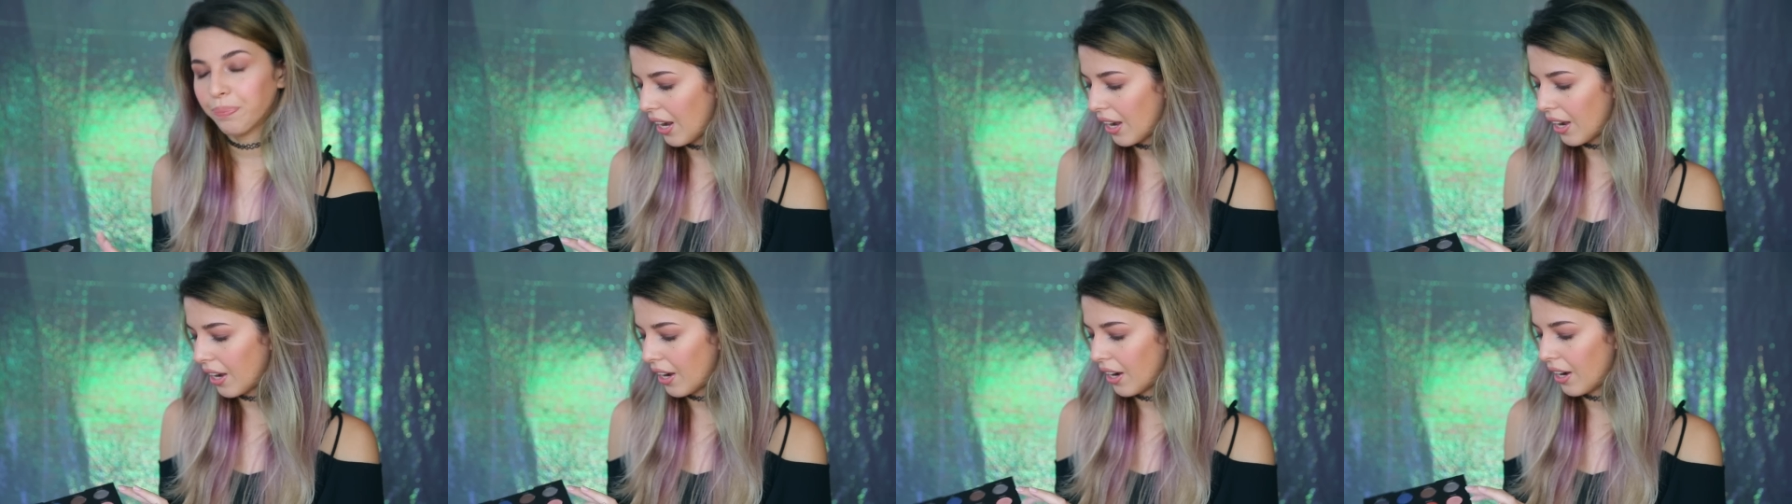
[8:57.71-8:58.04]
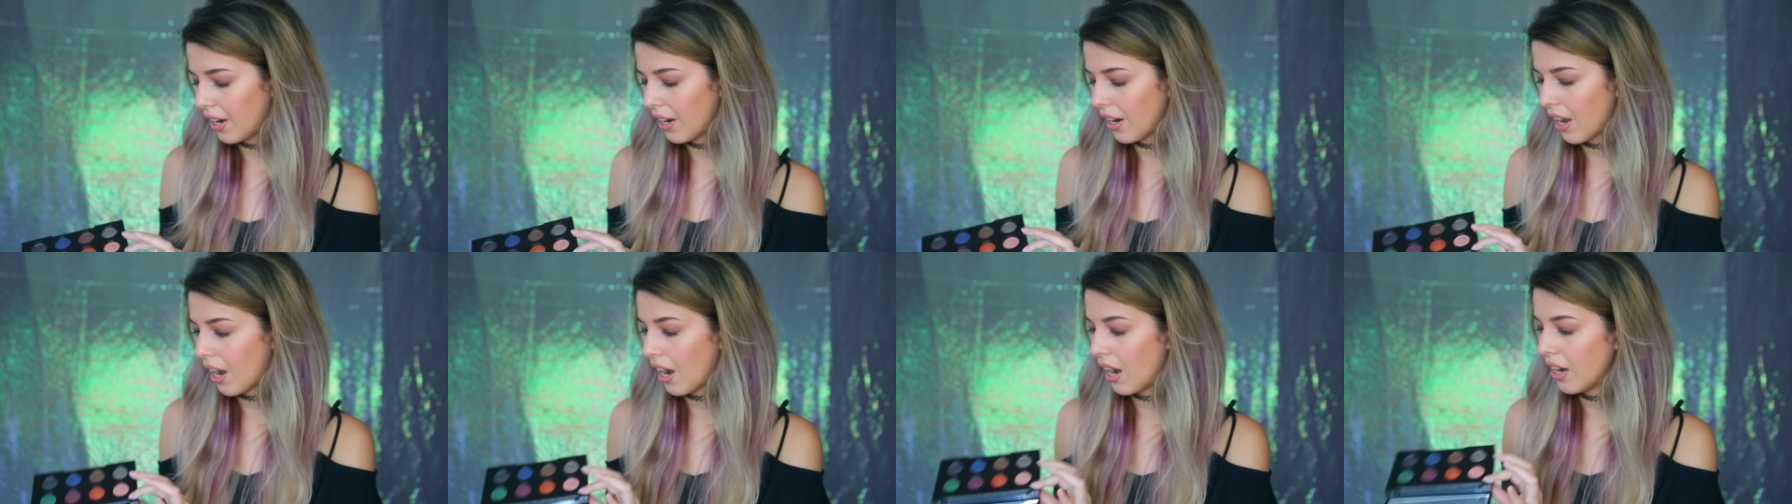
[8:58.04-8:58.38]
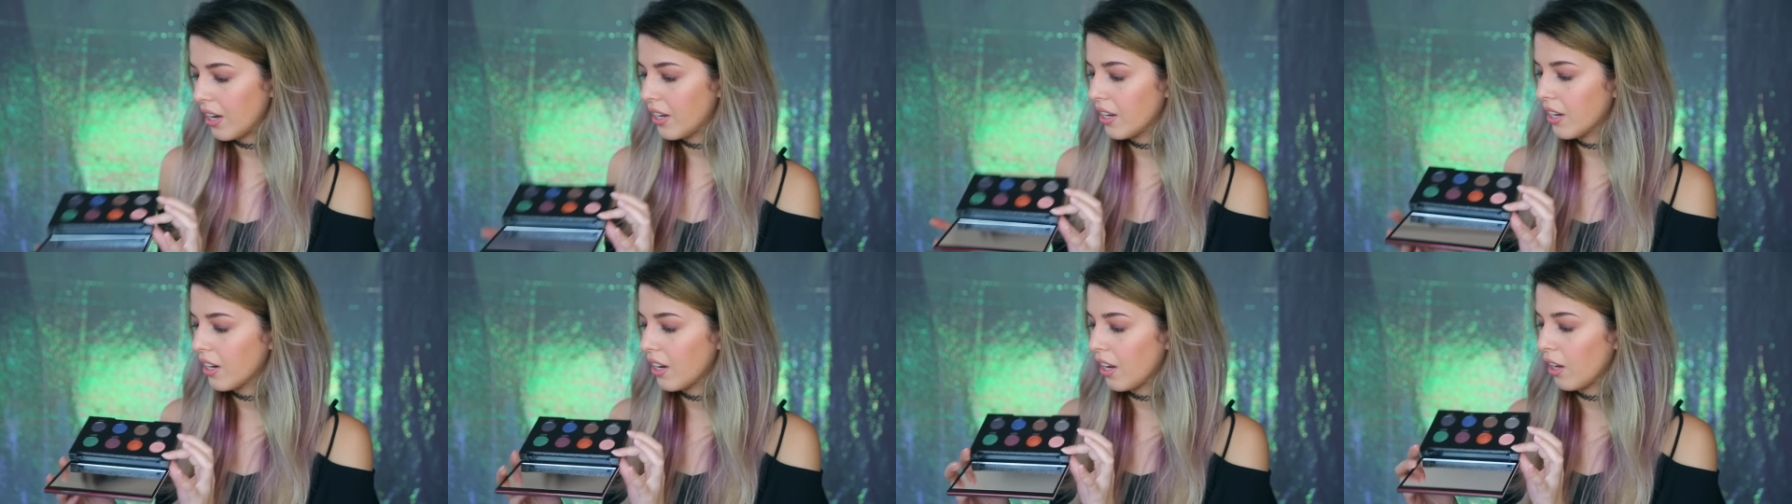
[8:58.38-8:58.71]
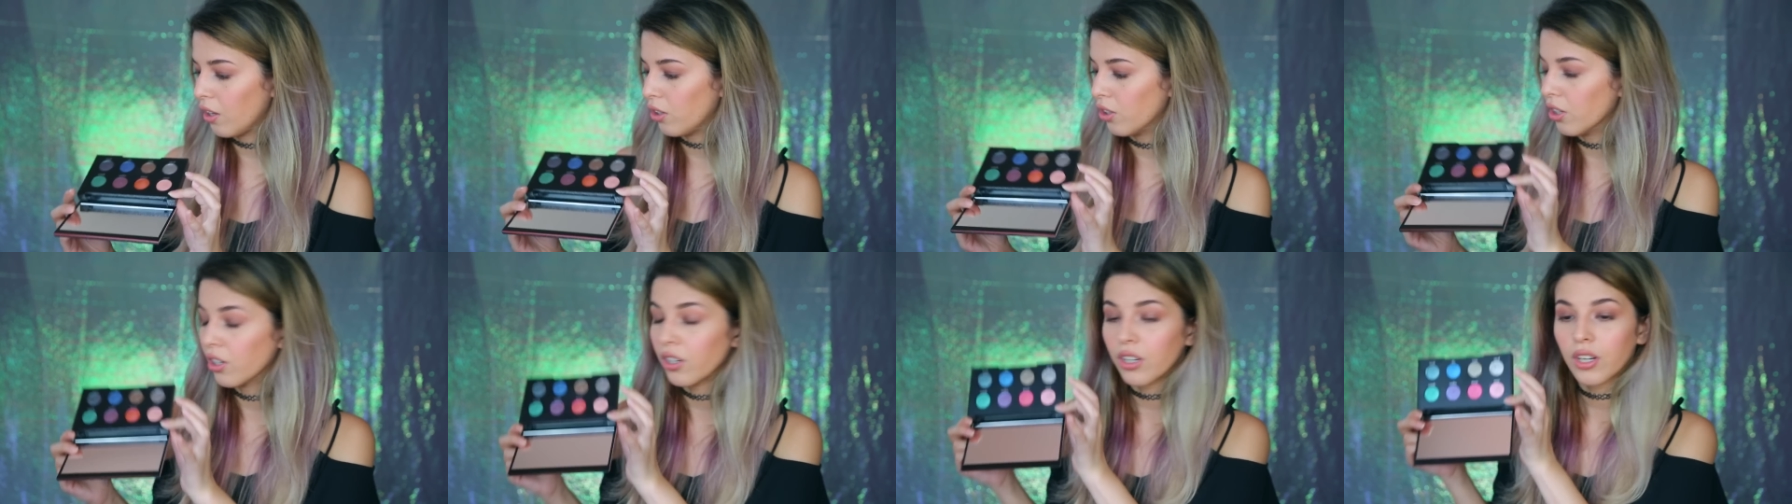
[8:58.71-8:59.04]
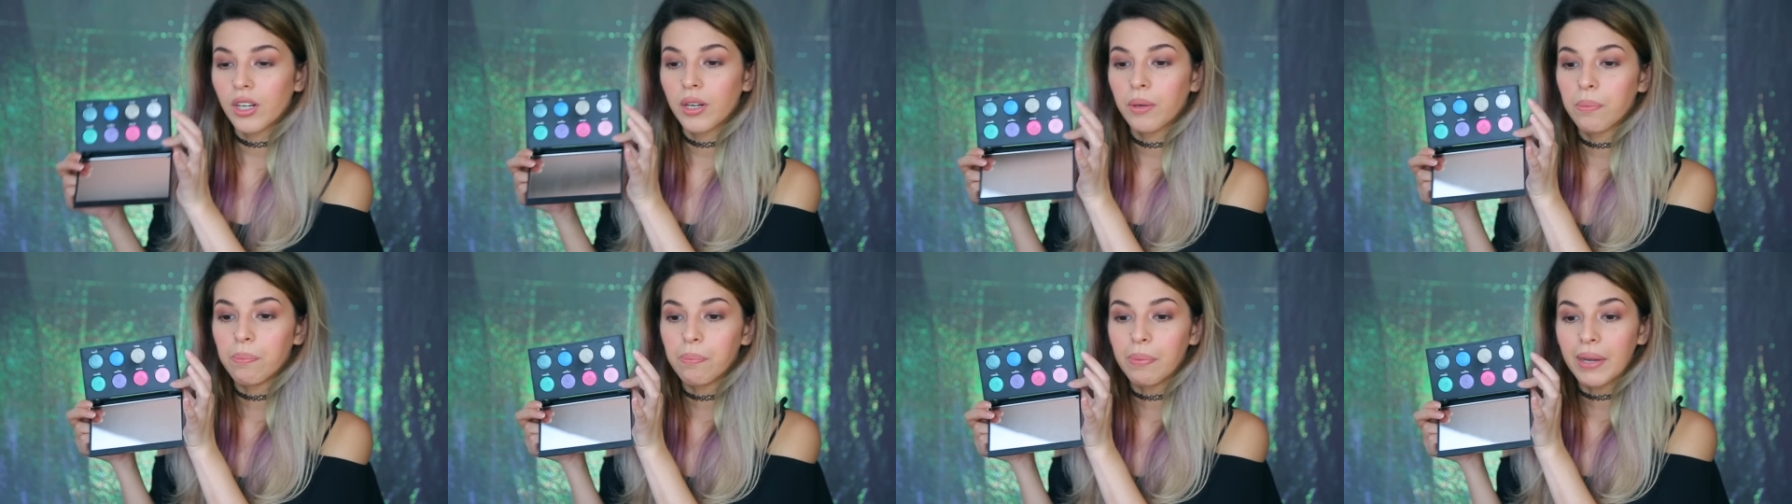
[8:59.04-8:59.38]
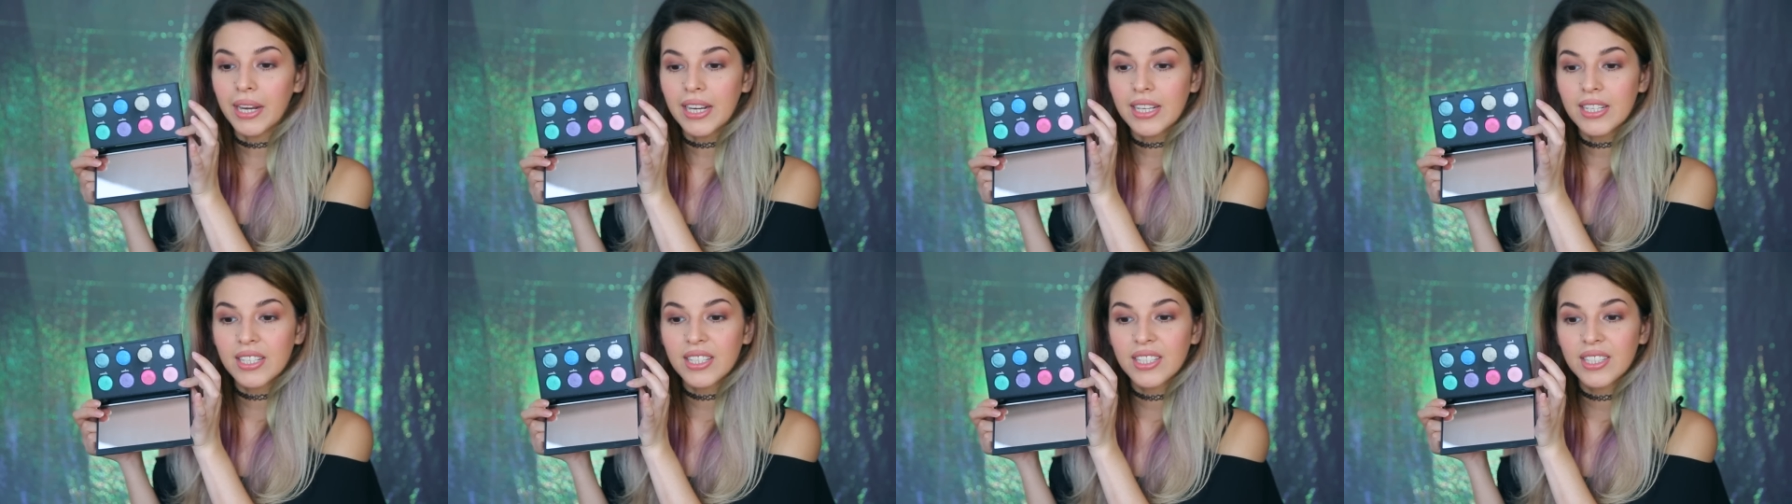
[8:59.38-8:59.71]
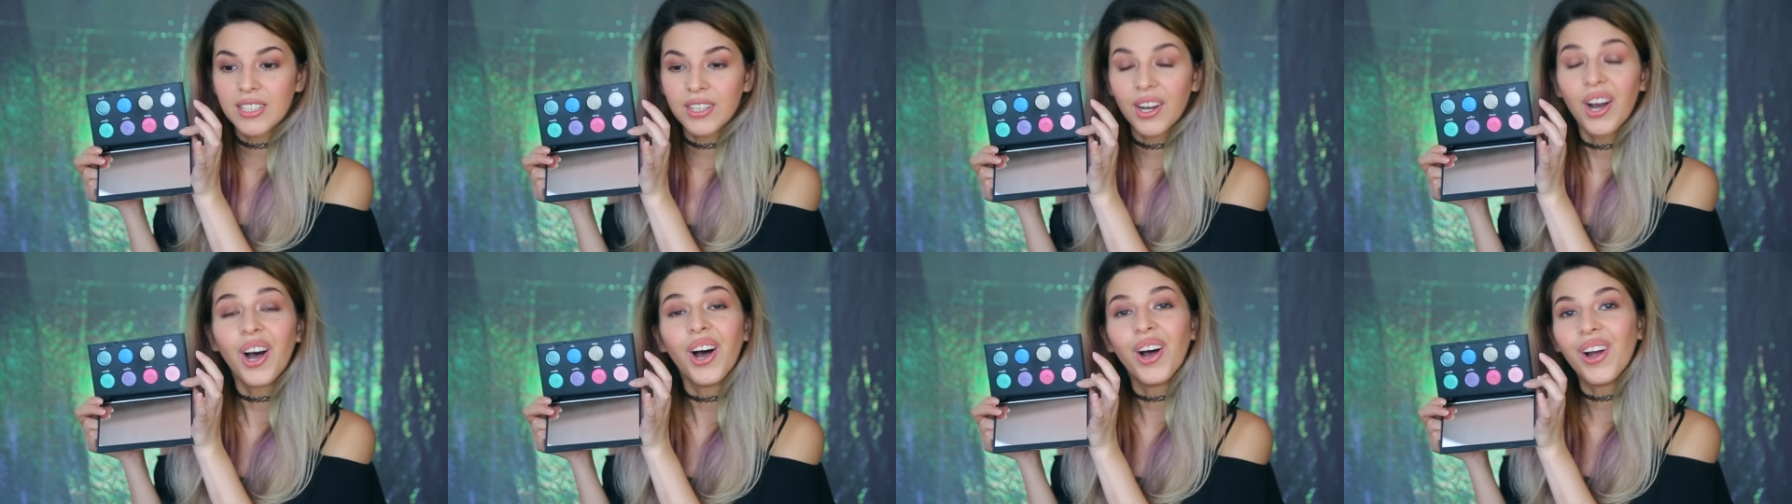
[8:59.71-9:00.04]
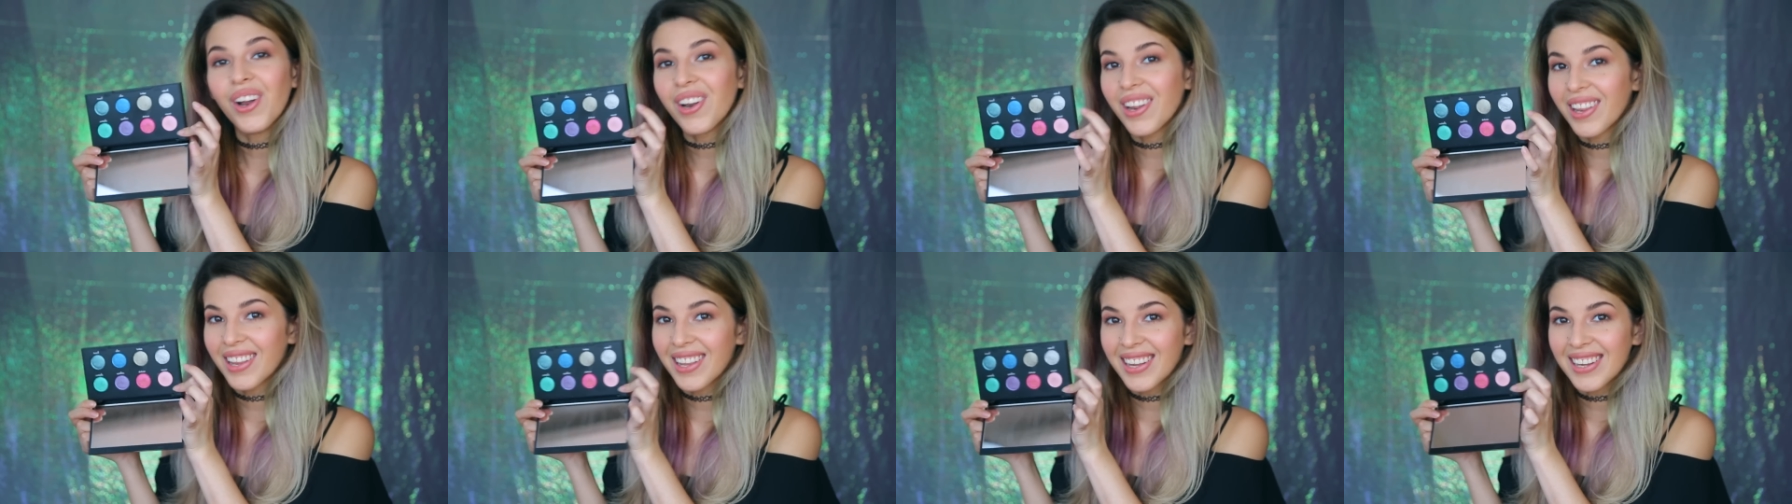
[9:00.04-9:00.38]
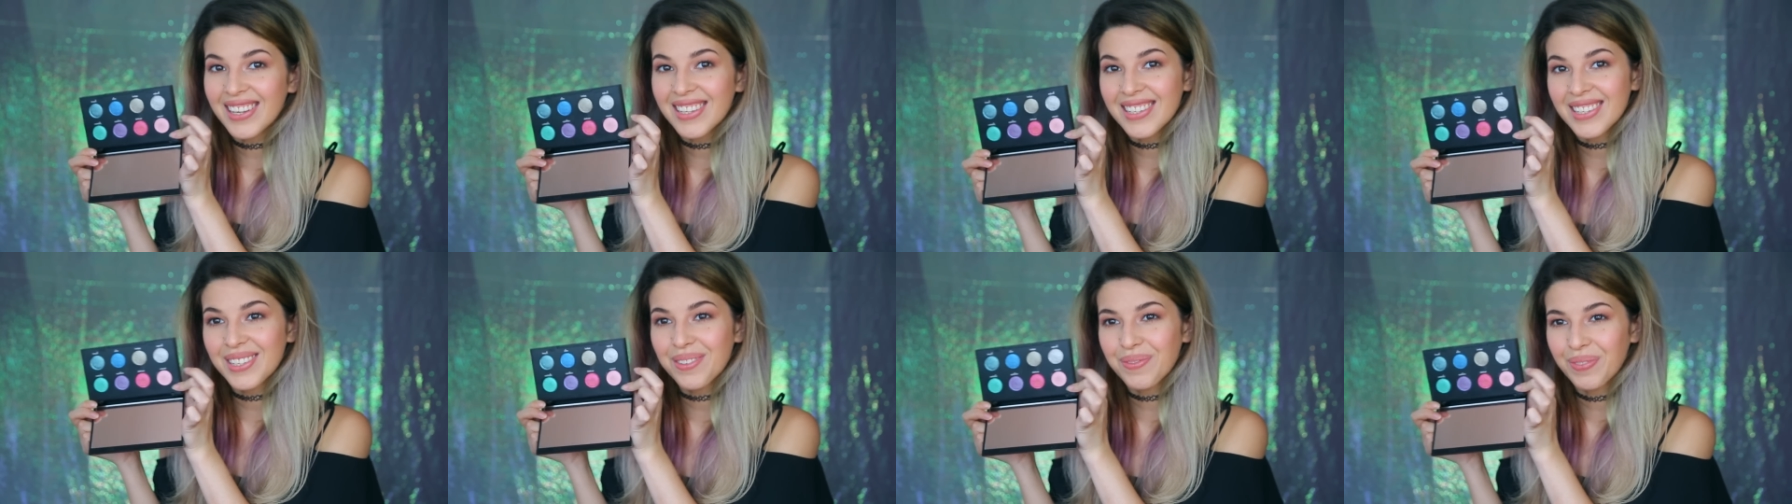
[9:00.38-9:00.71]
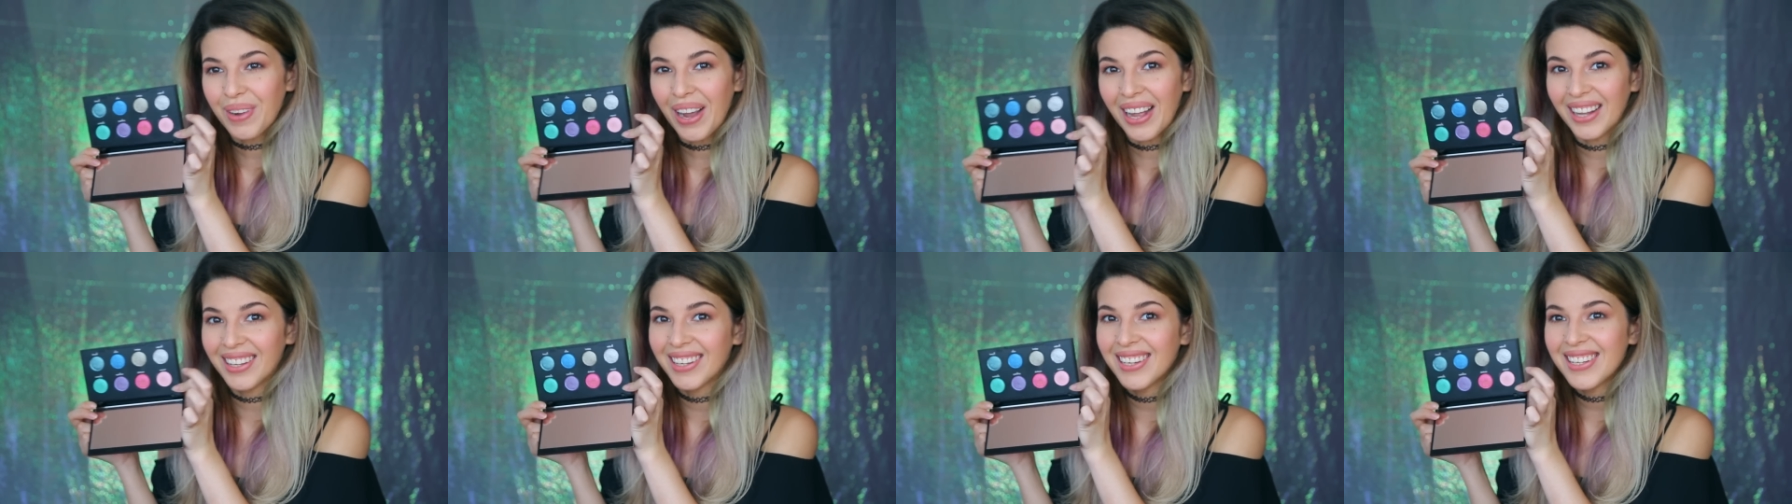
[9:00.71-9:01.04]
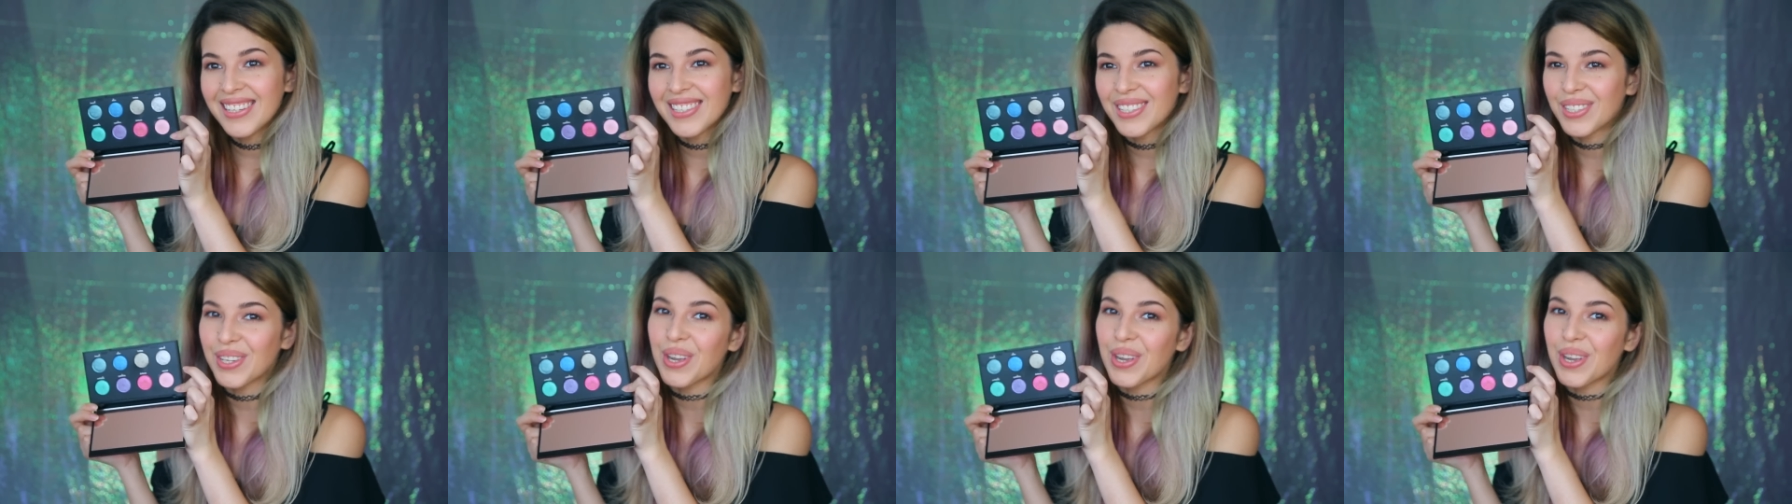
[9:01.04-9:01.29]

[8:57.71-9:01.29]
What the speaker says: and I did a look based on this palette.